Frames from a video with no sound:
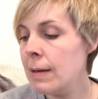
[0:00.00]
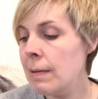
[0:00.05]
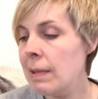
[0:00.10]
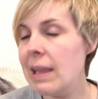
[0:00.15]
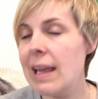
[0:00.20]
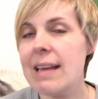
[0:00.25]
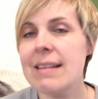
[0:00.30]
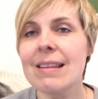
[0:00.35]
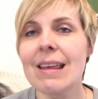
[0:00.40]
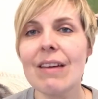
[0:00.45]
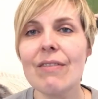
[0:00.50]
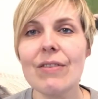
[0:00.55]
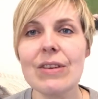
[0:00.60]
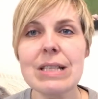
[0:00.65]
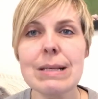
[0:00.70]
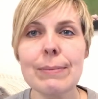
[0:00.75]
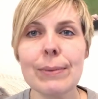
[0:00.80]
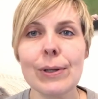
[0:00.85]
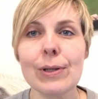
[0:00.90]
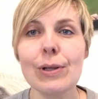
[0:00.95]
Let's Get
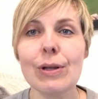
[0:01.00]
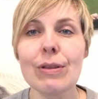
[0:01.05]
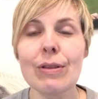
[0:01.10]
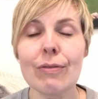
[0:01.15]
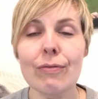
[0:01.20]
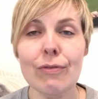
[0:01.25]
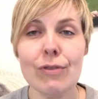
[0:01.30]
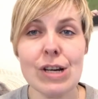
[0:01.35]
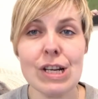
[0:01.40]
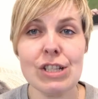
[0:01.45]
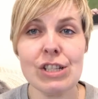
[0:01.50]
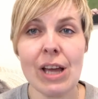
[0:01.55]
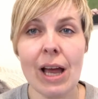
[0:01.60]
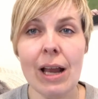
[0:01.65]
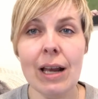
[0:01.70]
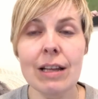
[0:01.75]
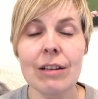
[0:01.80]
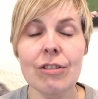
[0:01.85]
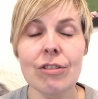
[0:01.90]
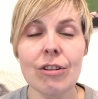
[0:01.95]
Visible, the free
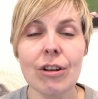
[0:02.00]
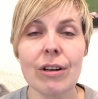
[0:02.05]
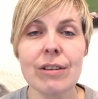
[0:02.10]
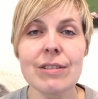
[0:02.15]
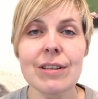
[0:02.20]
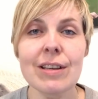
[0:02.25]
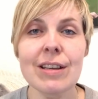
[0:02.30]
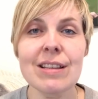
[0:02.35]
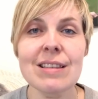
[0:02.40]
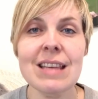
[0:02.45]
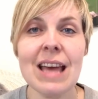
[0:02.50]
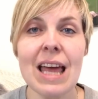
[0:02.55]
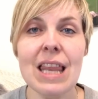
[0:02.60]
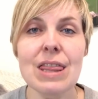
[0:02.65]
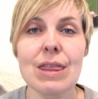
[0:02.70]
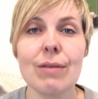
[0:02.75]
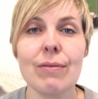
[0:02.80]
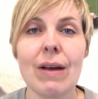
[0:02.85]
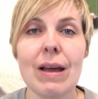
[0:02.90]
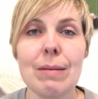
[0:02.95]
challenge, starts on the
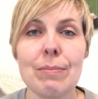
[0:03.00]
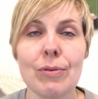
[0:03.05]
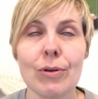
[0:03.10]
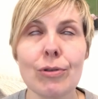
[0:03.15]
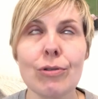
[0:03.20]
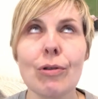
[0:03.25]
10th of April,